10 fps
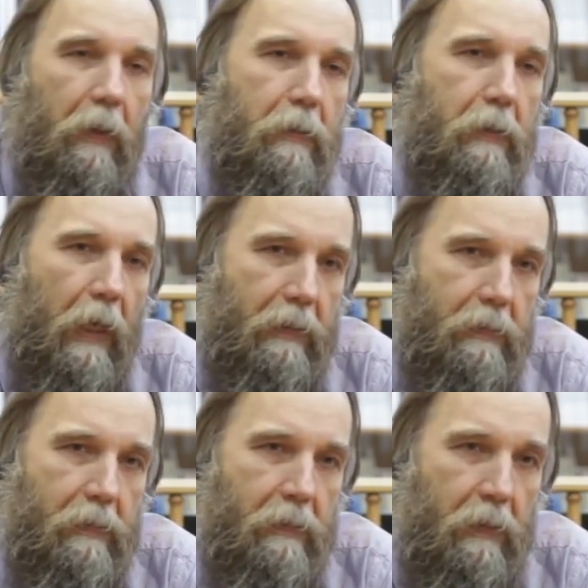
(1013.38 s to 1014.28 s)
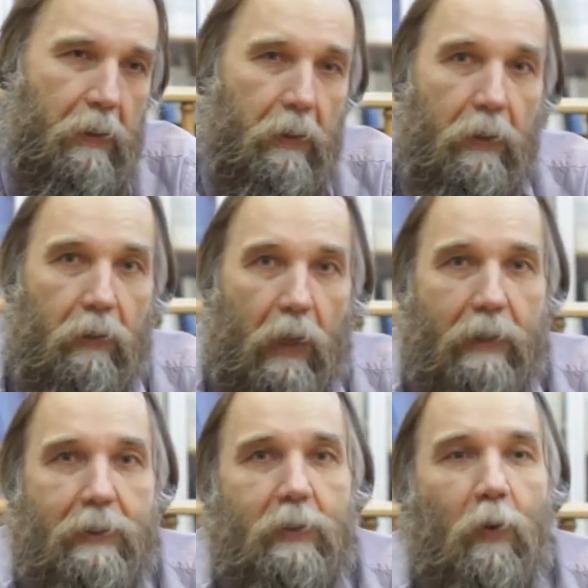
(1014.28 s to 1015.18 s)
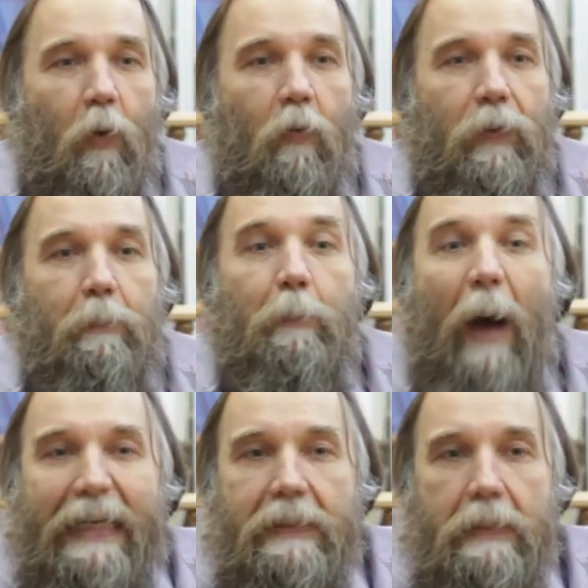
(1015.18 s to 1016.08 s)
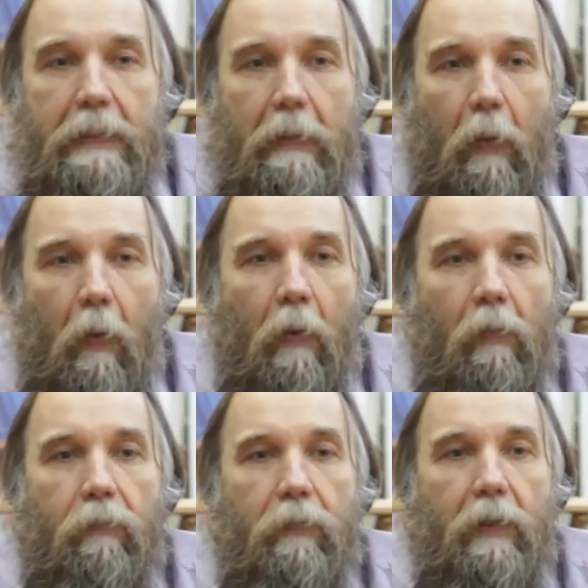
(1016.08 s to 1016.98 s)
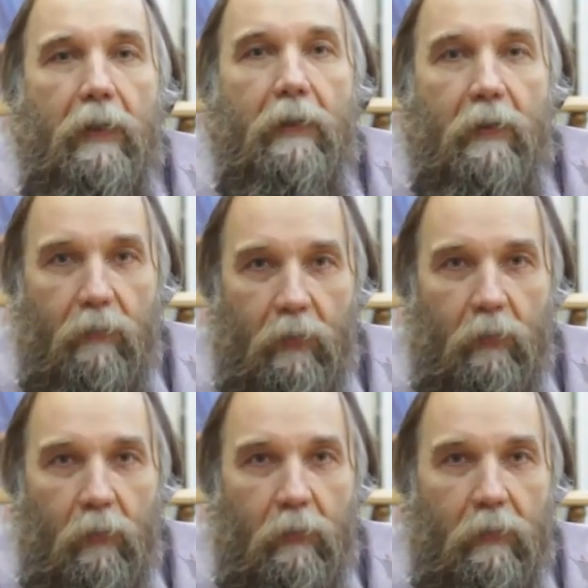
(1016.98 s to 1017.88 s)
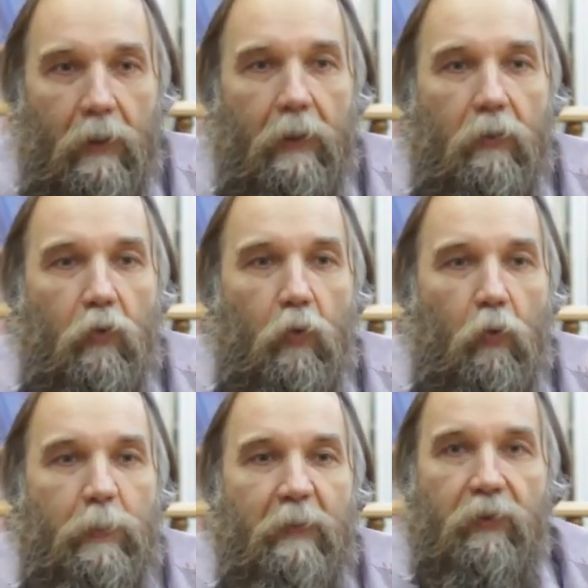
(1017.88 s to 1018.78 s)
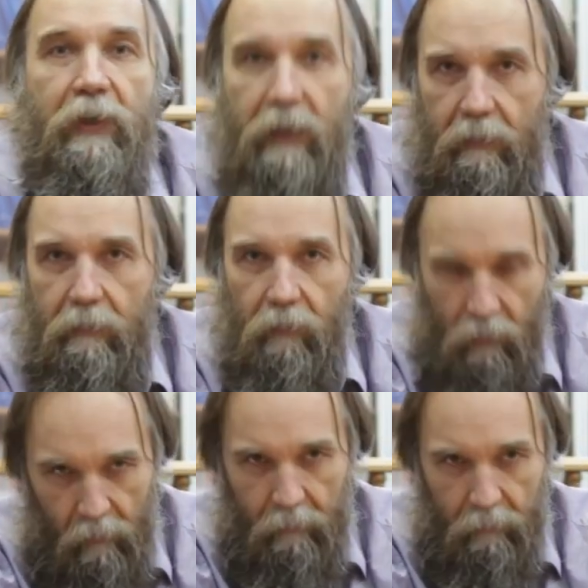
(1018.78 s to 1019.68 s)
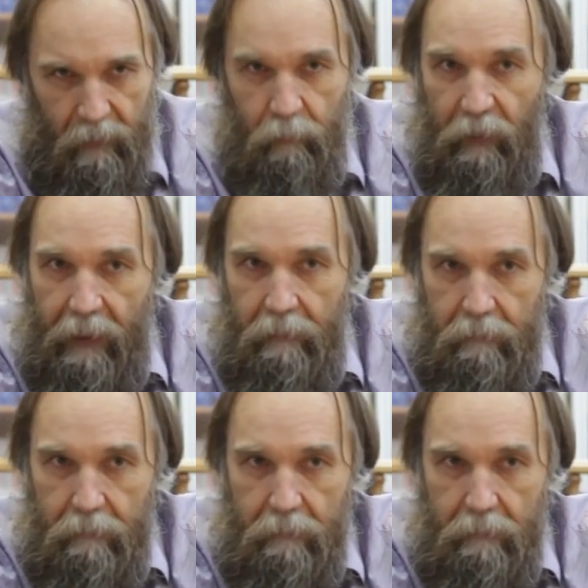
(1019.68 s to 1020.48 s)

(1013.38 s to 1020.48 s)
rights. The rights of the parts of the individual to be free from the brain,